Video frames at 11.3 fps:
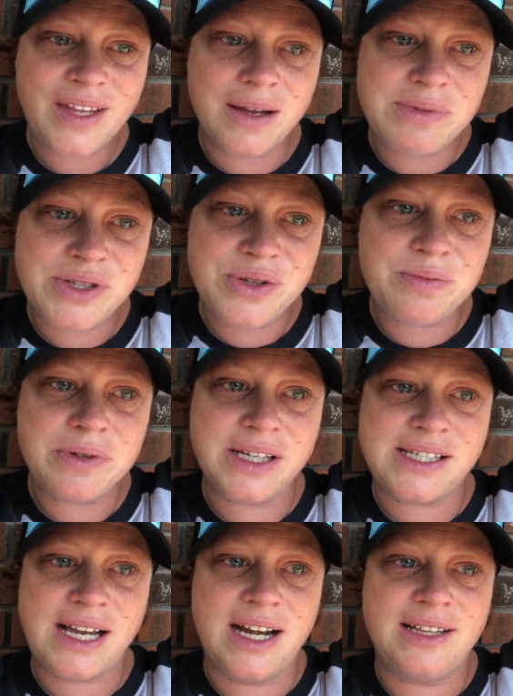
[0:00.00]
I'm super
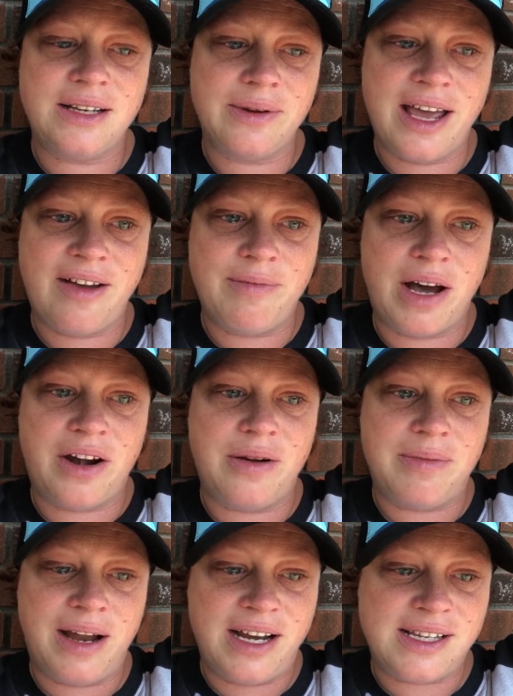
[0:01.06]
excited that we have
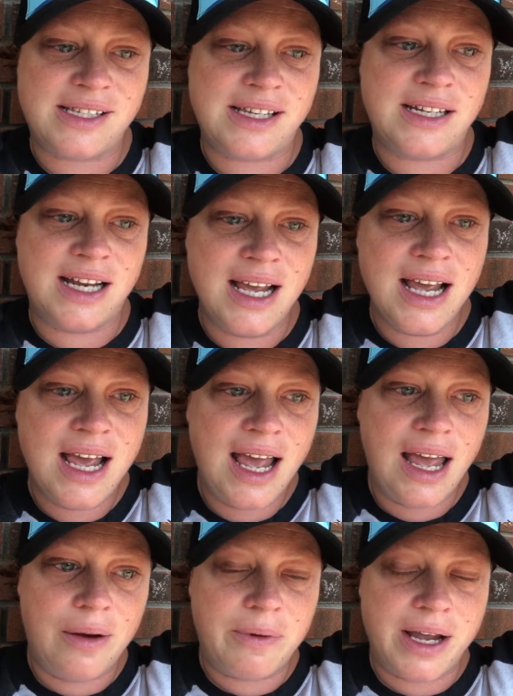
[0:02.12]
modern medicine
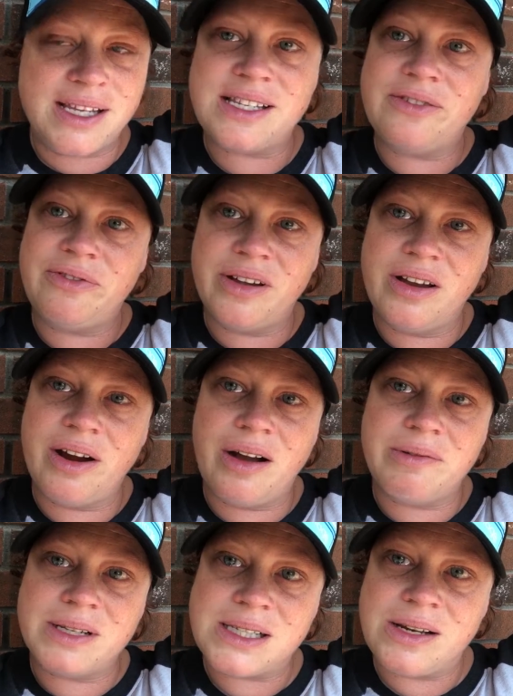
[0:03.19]
and ways to figure
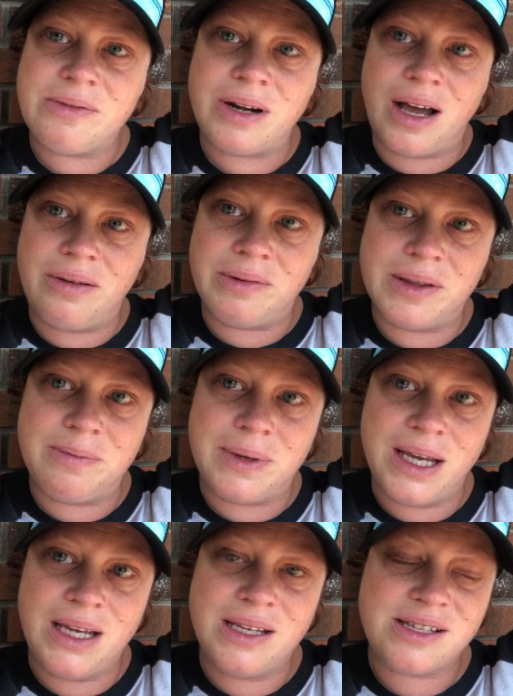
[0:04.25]
out what's going on with
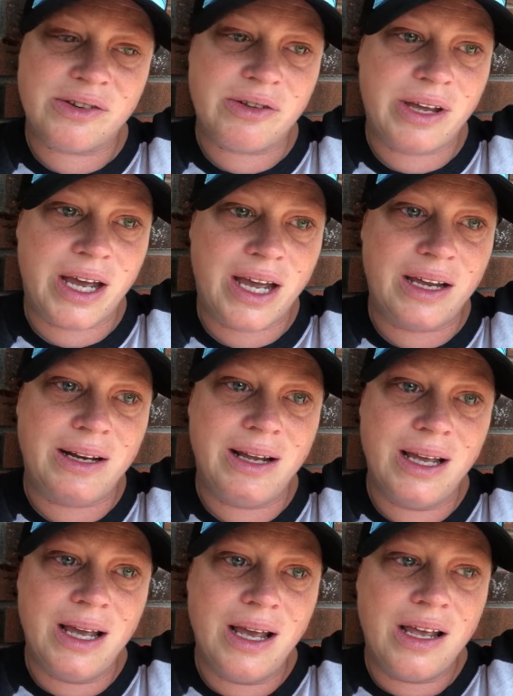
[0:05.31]
me, so that,
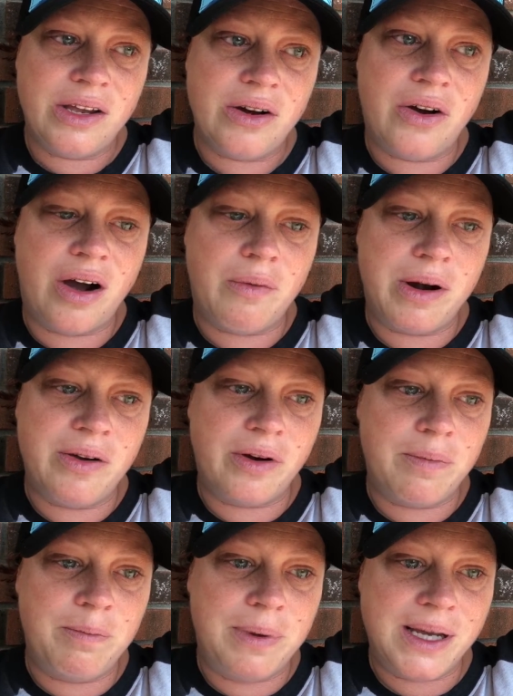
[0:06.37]
one of
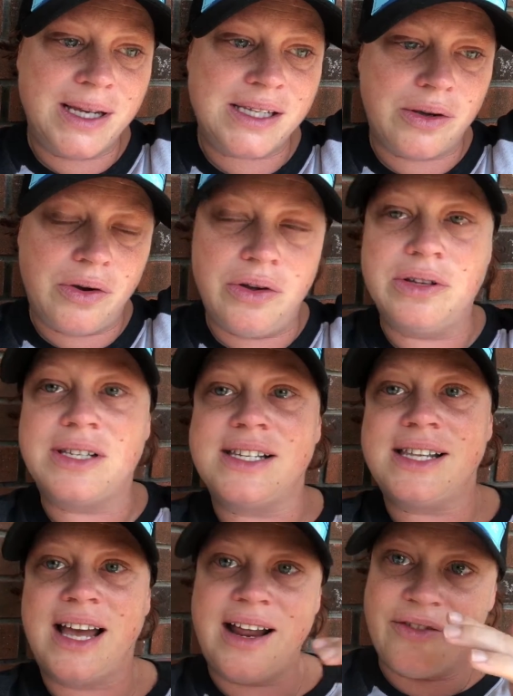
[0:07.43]
our biggest goals
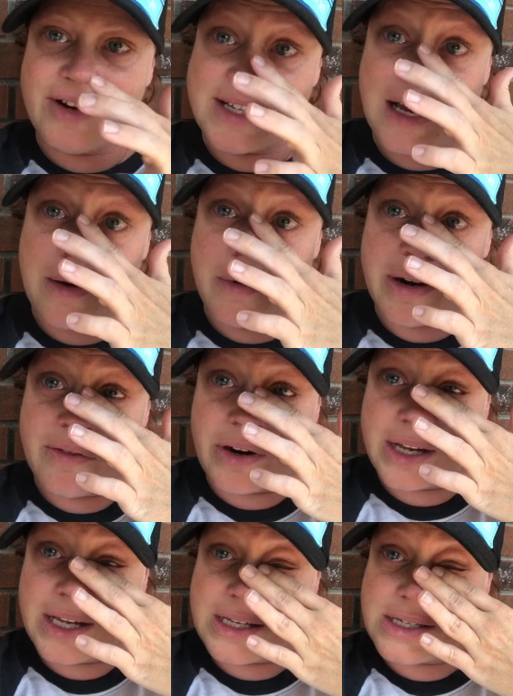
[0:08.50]
is that every time one of
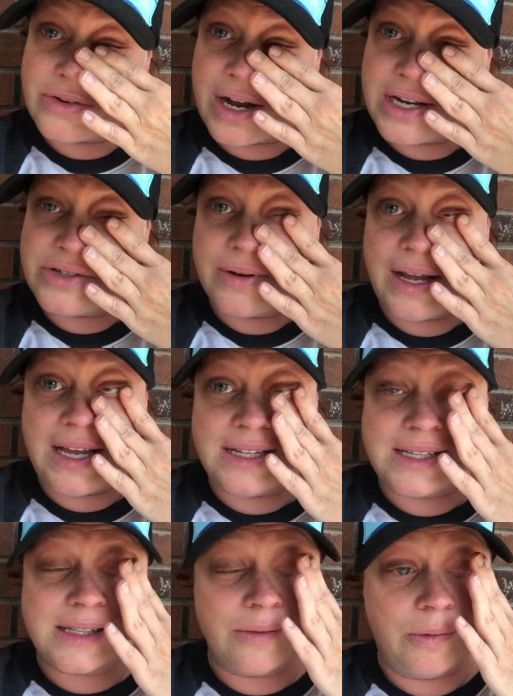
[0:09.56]
our kids
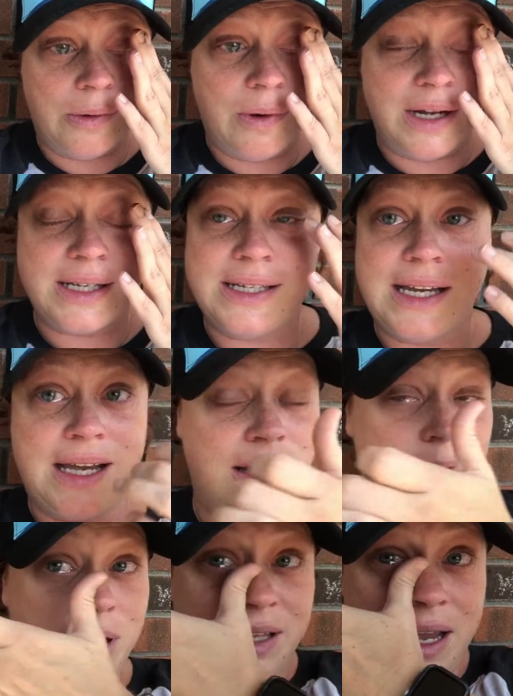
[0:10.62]
graduates, we want to take
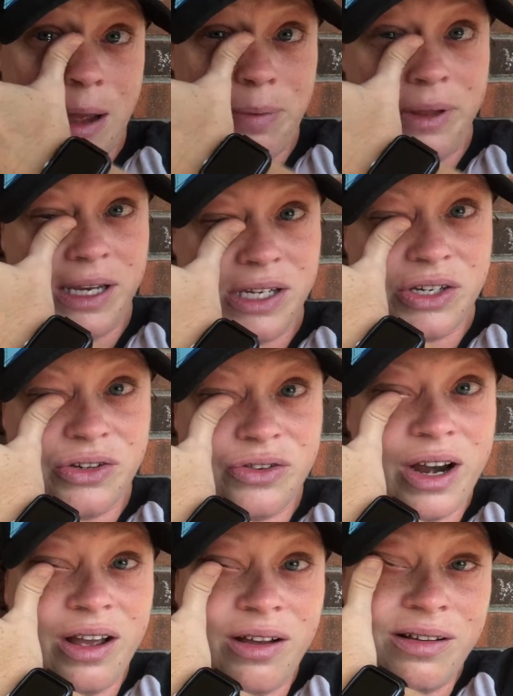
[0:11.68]
them on the Appalachian
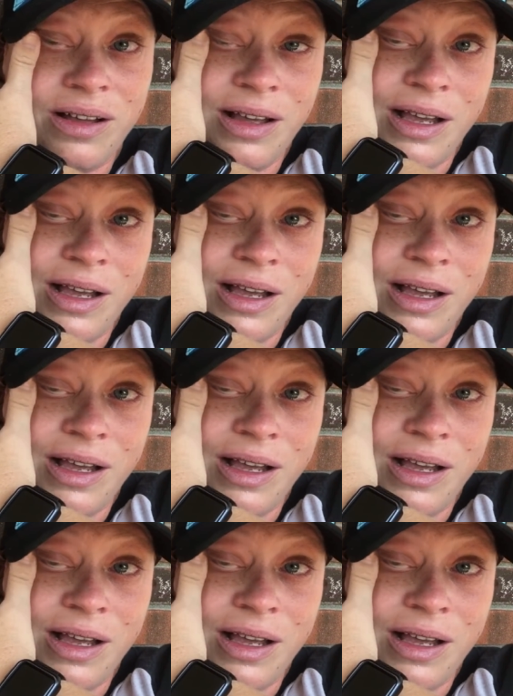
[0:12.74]
Trail.